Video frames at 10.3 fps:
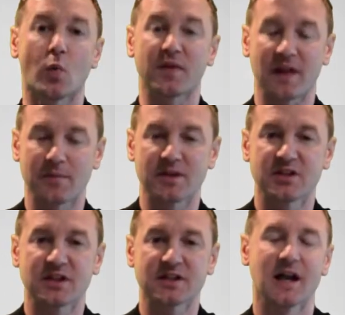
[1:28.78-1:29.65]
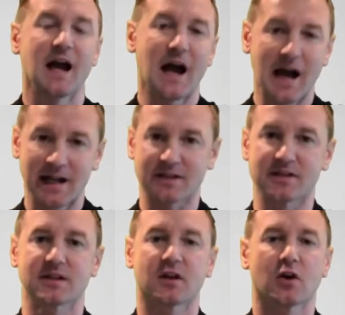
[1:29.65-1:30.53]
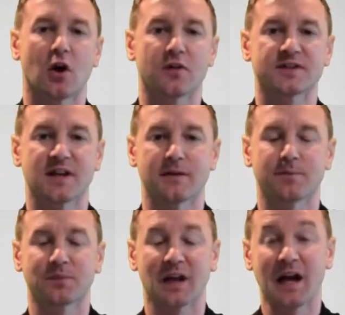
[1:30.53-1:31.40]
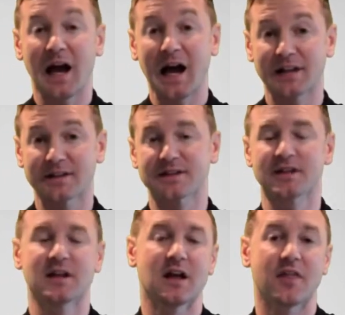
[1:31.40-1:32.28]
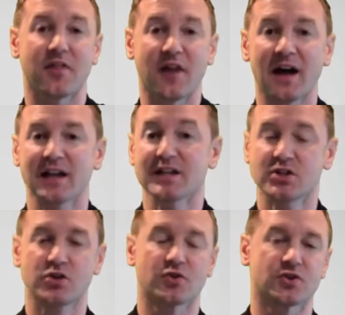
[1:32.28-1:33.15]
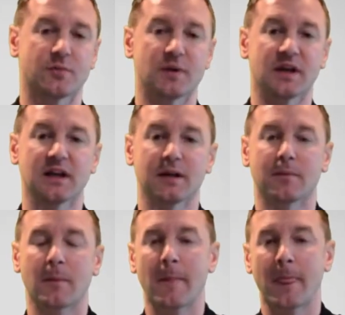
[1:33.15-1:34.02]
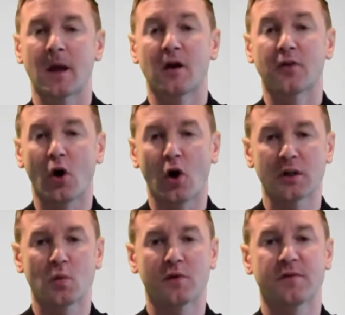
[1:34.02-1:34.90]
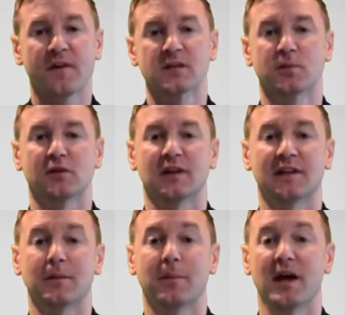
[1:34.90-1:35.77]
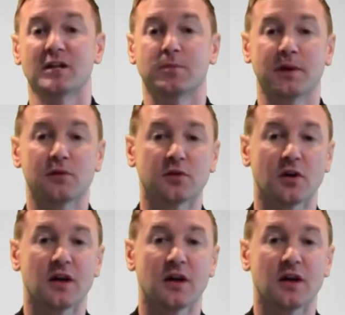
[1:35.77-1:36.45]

with images and content. And that is just the beginning. The all-in-one Facebook landing page builder,